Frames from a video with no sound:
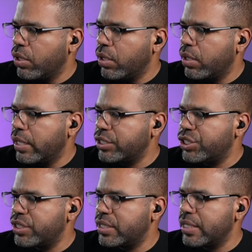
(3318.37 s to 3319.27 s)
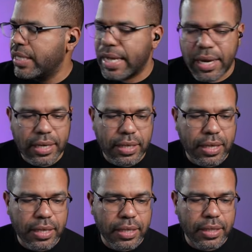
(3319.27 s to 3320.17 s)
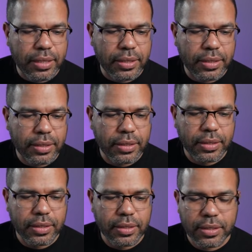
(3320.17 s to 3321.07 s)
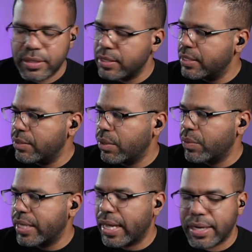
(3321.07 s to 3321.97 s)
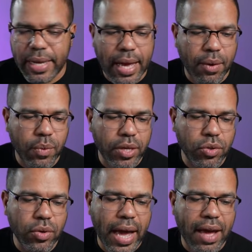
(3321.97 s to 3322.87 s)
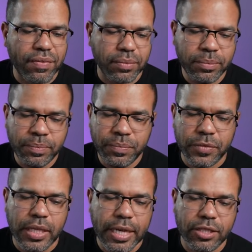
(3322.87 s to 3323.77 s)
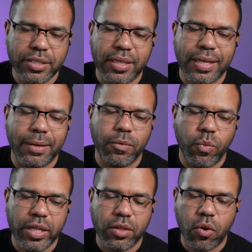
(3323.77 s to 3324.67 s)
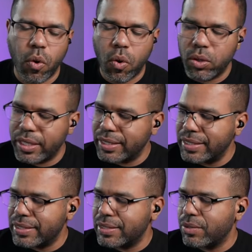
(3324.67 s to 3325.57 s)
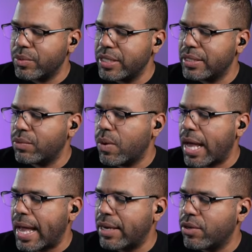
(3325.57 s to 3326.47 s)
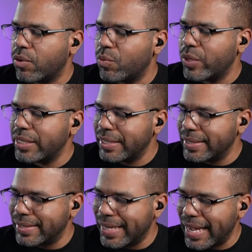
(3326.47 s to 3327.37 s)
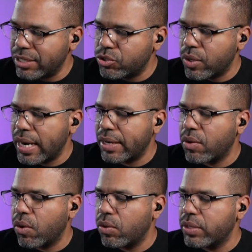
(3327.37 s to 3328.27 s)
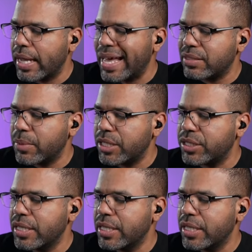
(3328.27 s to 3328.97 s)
Let's just see and see what we get. Yeah, you have, here's the thing with gold, and this is a reason why I don't really day trade gold as much,